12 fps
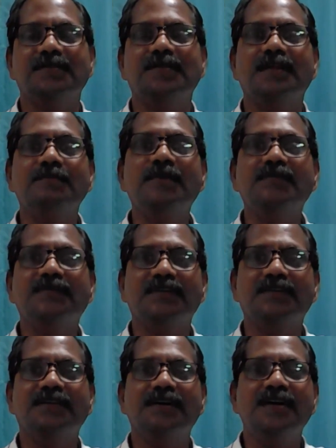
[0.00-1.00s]
Number one,
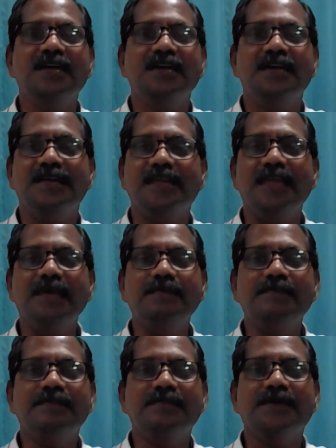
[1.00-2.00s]

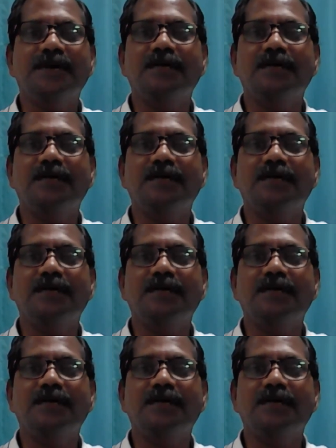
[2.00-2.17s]
name